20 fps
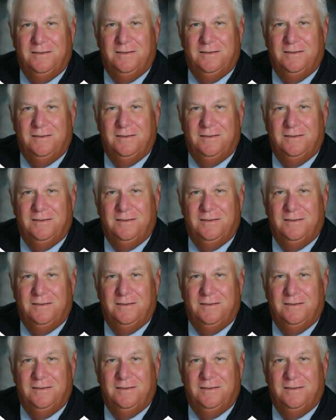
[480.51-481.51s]

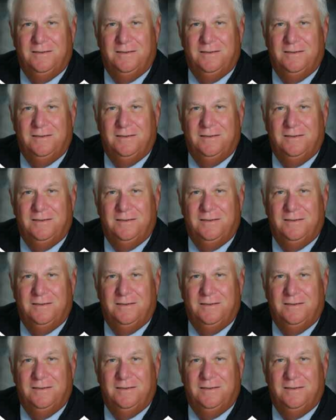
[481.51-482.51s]

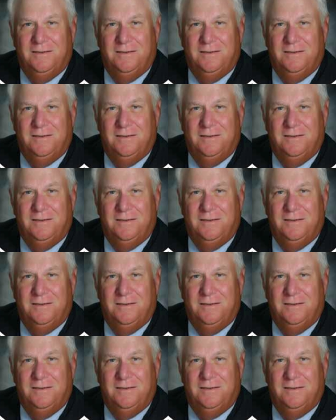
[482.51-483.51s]

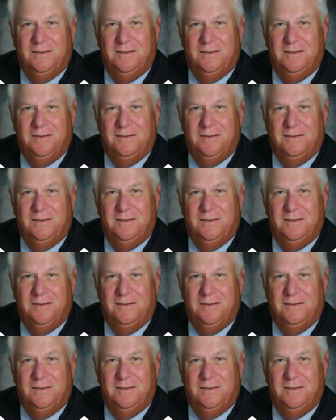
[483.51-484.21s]
The face doesn't move, so there is nothing to read.